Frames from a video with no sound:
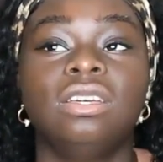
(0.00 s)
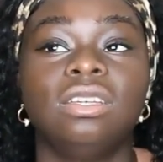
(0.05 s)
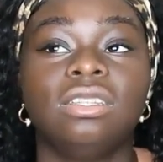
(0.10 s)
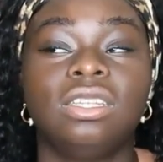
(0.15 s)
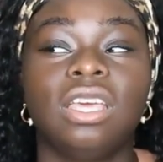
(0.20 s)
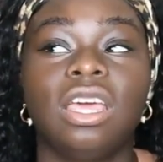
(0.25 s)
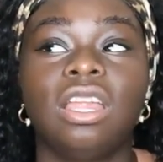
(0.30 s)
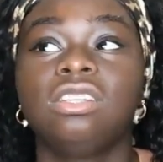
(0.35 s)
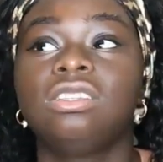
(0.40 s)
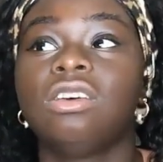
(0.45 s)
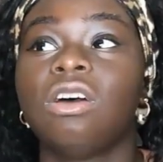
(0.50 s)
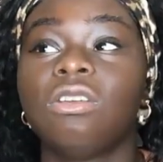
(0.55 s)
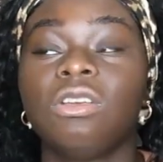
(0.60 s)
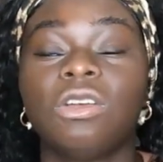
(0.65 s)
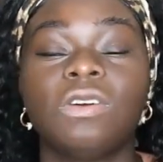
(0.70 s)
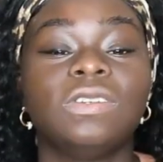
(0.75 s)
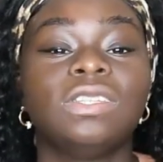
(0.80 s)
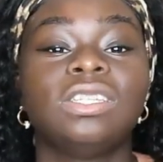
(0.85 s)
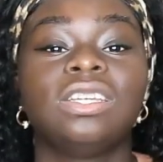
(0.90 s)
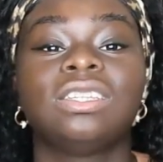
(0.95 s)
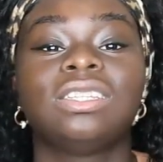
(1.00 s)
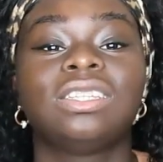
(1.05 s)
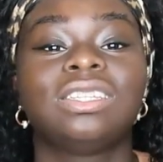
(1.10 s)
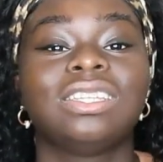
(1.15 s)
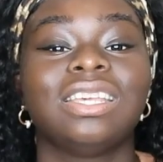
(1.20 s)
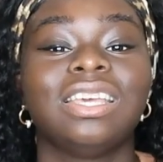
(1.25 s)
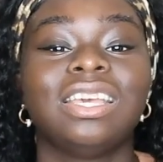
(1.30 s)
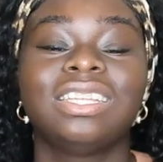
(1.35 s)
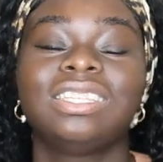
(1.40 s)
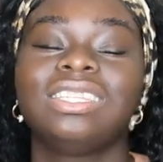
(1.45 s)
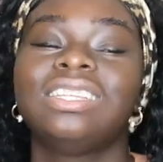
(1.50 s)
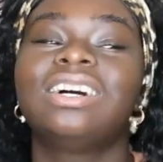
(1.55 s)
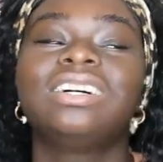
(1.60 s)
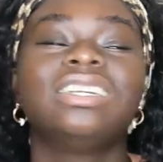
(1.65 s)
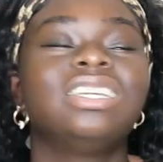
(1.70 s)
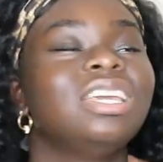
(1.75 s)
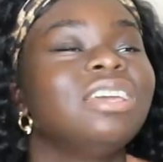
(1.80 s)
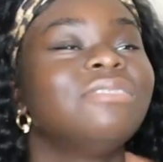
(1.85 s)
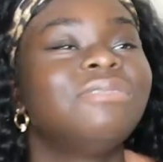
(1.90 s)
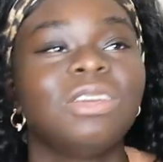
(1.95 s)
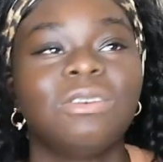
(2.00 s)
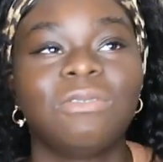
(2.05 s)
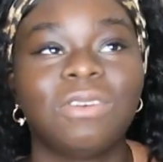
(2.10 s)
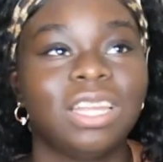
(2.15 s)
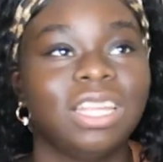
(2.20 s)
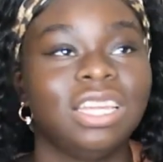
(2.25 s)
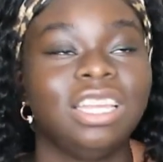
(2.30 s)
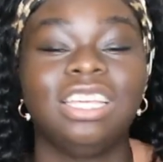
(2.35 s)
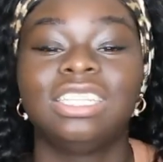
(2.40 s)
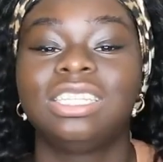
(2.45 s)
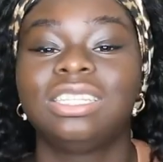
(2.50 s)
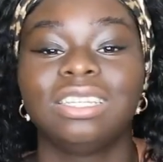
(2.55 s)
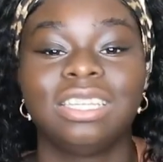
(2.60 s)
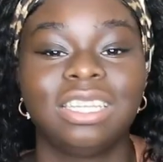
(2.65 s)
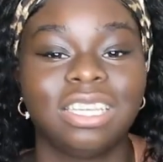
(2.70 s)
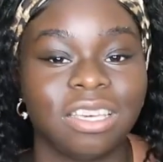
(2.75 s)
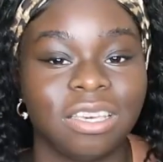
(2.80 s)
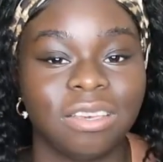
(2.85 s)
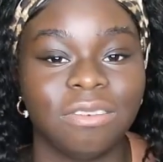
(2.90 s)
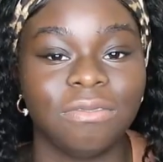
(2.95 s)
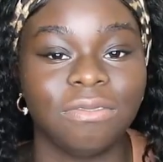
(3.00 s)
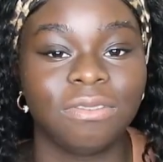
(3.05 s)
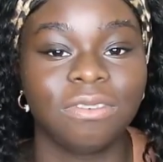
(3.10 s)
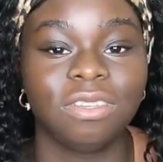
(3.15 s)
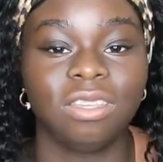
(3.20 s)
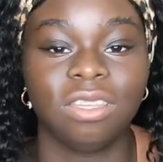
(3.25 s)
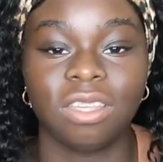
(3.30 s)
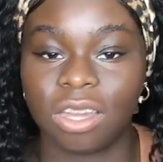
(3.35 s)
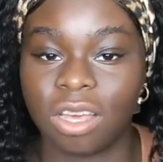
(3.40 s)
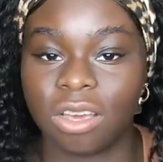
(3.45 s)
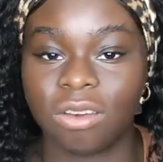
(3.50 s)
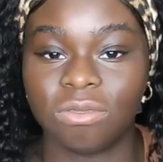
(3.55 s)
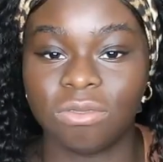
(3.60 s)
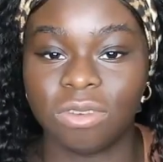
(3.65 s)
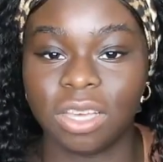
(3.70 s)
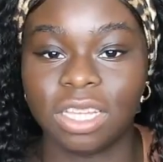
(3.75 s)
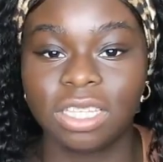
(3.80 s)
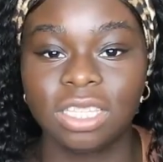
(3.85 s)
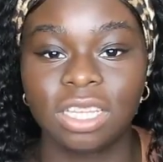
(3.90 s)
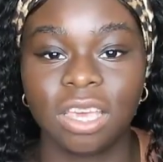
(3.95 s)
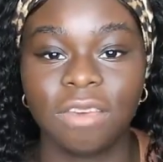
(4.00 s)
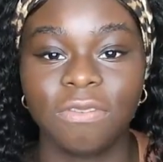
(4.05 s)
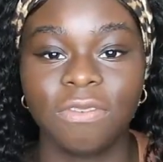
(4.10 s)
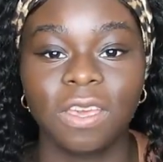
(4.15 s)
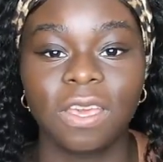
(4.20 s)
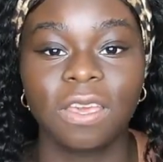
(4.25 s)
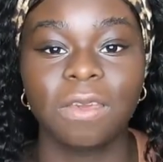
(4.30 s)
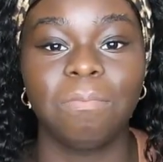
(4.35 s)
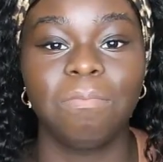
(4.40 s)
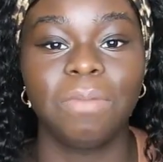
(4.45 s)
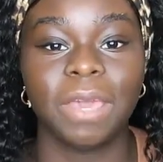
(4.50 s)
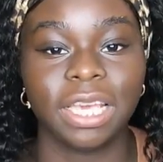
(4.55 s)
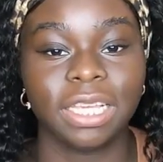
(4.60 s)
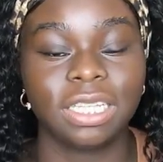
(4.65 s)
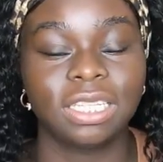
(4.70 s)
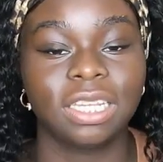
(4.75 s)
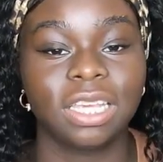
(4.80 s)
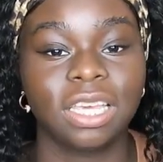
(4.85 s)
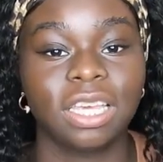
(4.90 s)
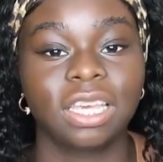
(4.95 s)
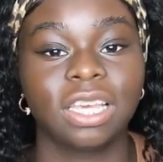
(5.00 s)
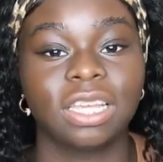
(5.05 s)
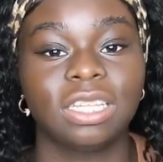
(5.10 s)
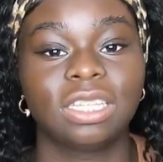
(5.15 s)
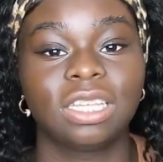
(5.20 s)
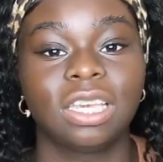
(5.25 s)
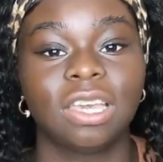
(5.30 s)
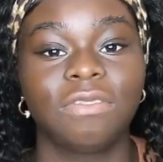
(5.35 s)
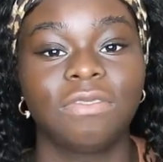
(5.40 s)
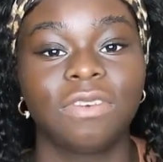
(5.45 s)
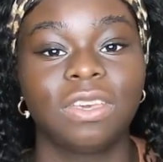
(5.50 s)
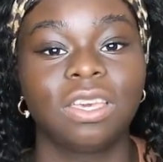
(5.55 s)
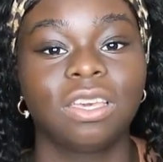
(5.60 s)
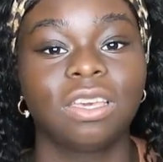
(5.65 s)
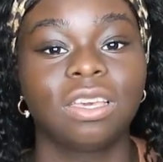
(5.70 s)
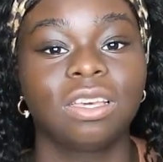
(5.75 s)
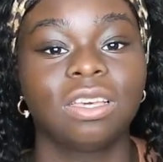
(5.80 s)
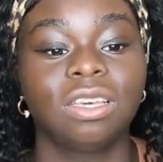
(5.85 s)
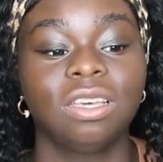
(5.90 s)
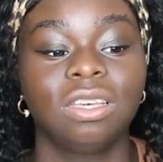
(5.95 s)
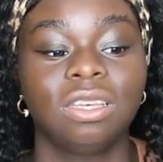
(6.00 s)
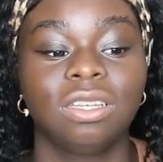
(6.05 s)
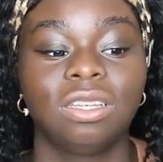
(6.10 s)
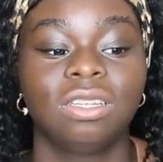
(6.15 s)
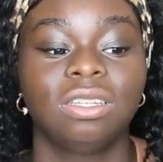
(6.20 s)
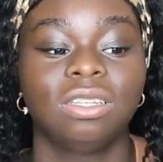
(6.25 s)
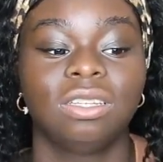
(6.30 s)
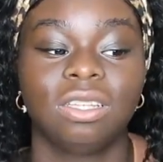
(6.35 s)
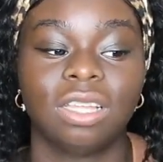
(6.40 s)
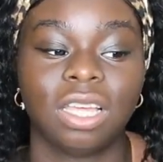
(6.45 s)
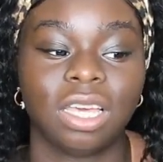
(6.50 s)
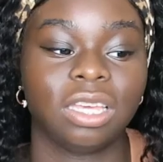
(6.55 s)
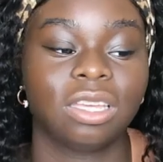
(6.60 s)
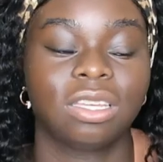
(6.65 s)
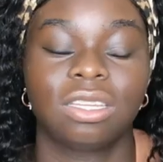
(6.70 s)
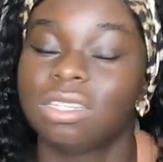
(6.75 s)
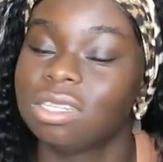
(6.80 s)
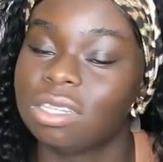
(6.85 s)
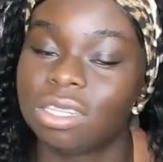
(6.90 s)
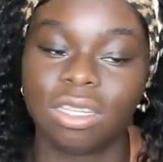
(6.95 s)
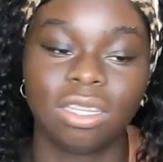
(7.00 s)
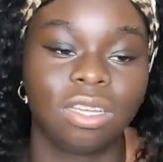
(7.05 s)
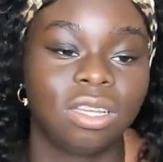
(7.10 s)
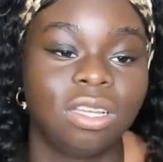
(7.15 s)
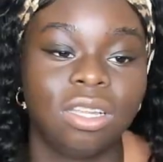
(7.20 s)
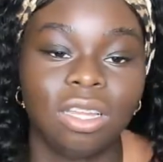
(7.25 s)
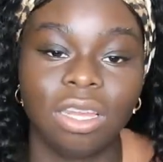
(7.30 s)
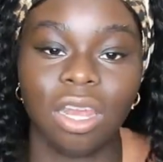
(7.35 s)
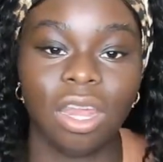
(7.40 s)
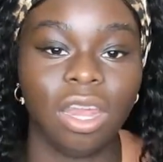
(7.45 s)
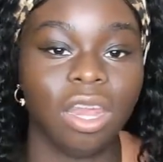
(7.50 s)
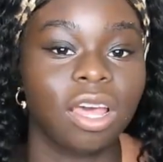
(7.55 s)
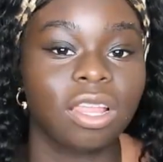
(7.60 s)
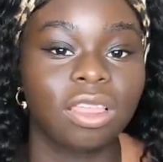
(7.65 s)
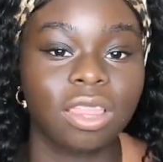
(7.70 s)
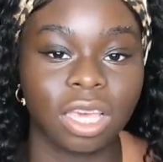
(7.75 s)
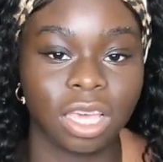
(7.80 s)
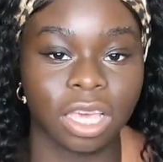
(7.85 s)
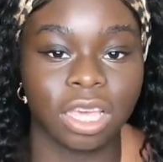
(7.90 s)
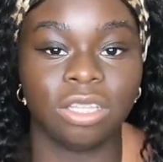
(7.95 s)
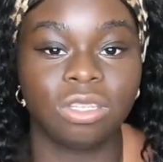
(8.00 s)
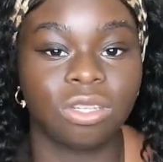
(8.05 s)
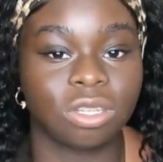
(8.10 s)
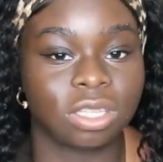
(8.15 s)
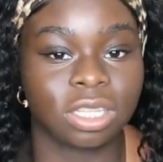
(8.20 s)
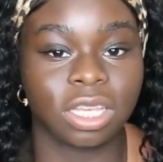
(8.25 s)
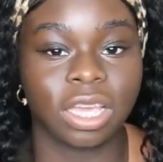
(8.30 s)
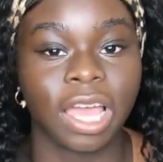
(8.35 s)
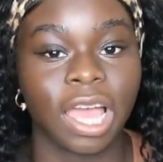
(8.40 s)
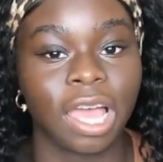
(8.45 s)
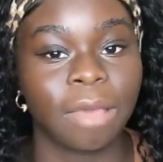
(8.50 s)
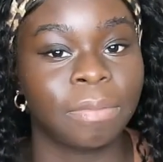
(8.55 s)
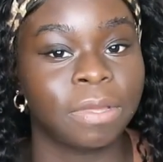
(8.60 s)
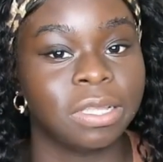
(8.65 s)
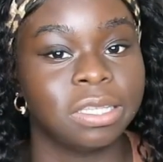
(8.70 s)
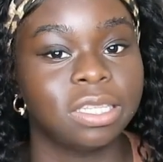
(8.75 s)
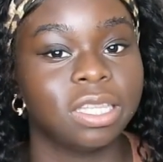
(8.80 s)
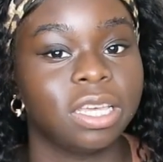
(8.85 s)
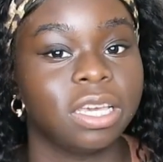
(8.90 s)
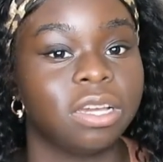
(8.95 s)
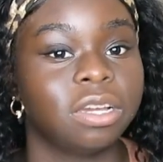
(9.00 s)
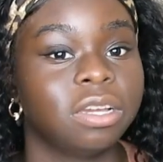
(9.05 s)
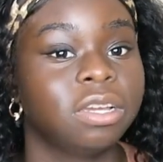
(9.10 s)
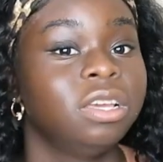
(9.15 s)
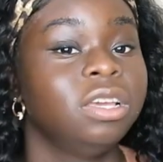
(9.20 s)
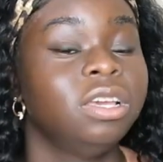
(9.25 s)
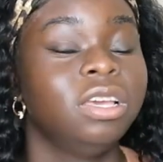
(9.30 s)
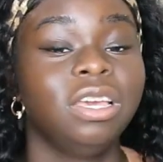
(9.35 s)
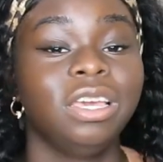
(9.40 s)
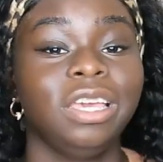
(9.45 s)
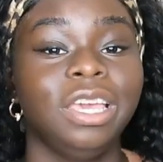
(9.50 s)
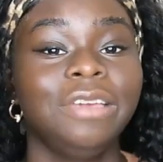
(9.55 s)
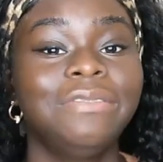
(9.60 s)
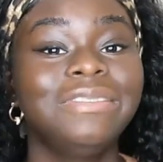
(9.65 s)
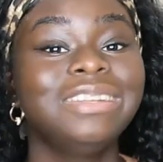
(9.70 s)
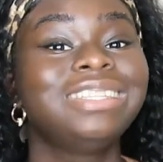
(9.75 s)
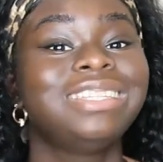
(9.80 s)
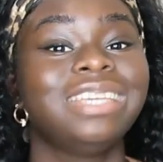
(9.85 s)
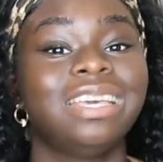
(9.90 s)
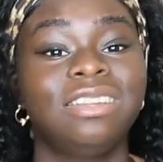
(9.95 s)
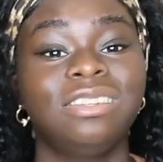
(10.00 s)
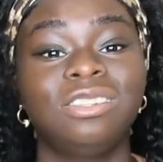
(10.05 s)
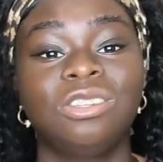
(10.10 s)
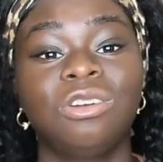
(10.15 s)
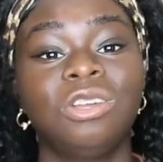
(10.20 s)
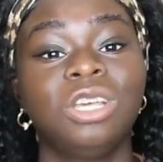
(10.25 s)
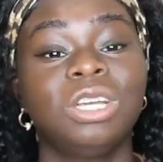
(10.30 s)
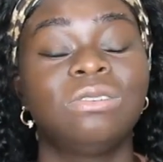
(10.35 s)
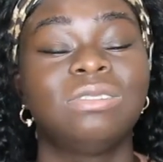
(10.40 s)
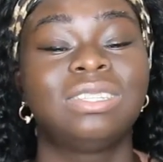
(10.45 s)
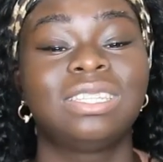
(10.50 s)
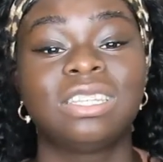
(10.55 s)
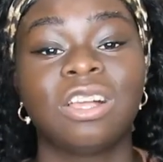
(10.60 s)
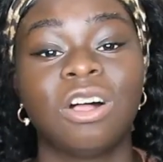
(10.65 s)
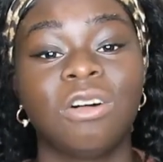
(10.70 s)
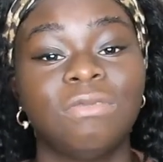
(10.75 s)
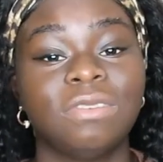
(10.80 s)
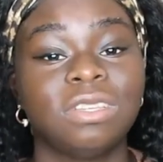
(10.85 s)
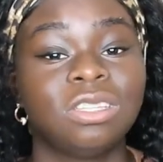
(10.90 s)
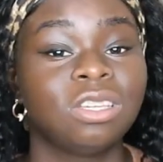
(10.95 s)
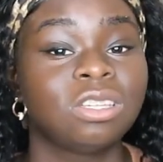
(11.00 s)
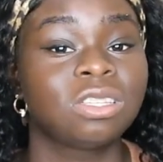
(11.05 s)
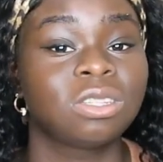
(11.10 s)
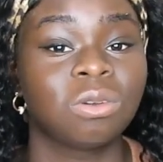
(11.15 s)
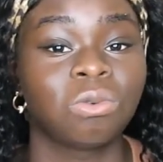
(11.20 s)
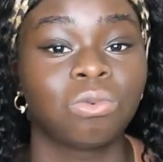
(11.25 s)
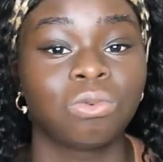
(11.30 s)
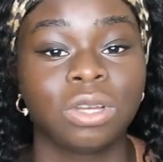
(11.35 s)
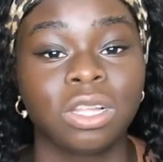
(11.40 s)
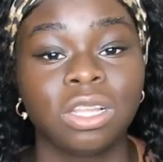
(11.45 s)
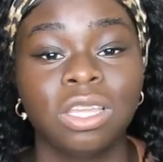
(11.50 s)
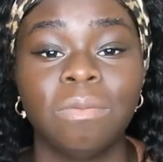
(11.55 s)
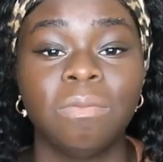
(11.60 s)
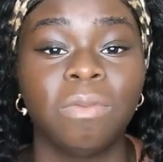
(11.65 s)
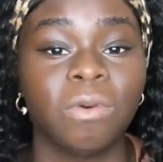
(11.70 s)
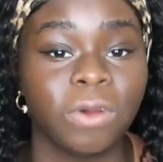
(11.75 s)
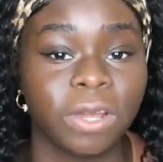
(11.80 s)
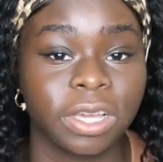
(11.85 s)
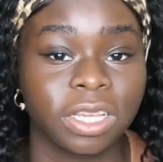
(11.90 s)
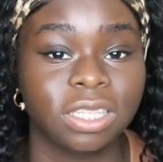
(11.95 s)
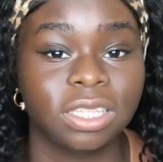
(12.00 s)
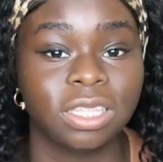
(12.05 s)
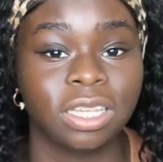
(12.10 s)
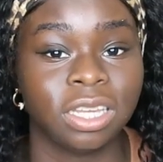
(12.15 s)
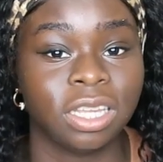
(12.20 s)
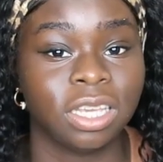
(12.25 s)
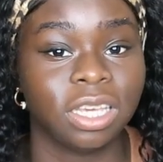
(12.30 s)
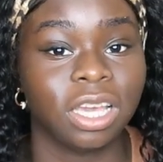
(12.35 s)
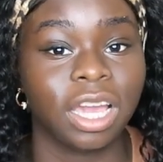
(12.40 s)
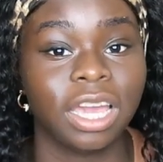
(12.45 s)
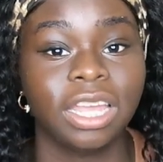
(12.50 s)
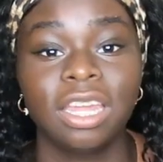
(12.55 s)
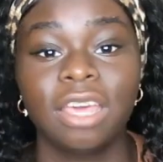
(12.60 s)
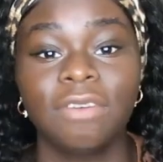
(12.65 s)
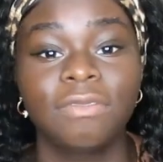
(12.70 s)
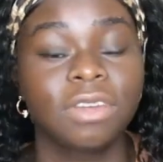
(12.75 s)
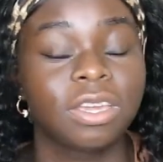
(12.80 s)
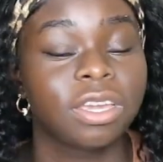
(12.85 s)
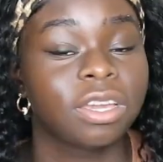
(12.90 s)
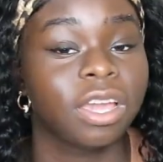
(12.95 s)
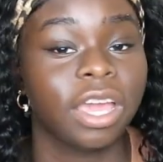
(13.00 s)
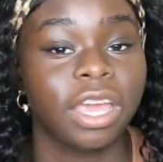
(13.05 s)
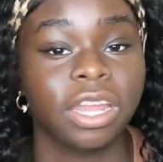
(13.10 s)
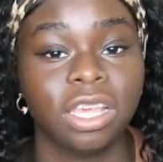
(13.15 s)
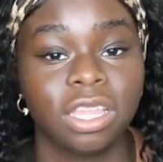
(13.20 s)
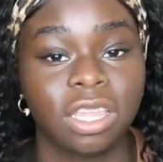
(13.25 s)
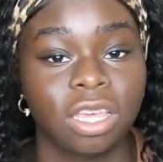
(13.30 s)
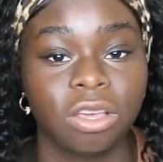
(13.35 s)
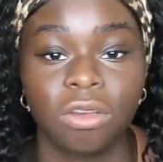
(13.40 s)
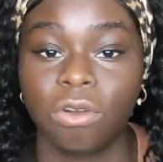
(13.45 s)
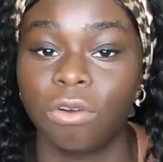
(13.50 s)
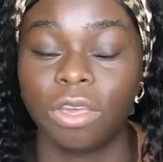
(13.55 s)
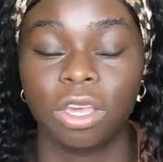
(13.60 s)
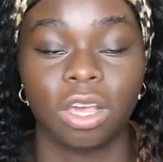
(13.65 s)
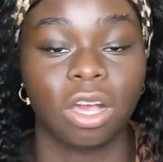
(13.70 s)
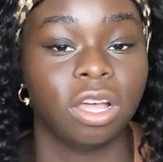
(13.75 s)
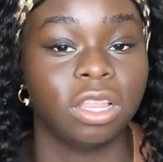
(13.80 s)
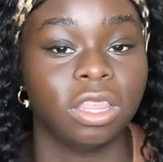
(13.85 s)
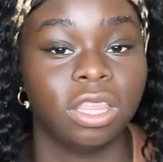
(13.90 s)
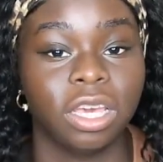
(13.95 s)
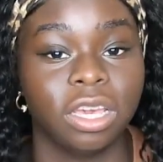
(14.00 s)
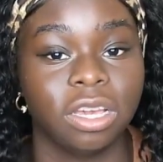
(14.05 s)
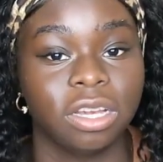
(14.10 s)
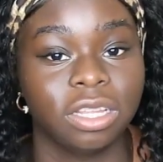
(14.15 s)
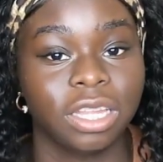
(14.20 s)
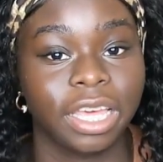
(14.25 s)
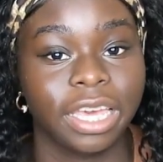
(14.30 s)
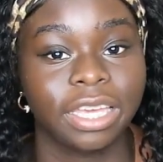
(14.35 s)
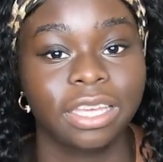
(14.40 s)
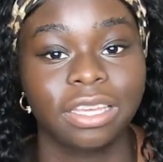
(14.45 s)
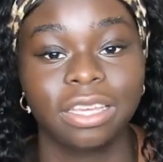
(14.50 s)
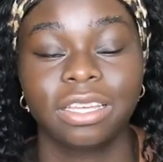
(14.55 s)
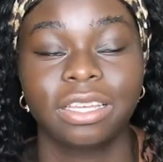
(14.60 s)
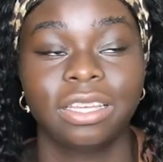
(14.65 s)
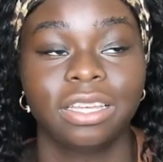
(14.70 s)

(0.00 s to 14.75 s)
San Antonio is just, it's not giving what it needs to give. You know, it's giving basic, it's giving like nothing interesting happens there. Even San Antonio itself is just a really boring city. I never hear anything going on there. Like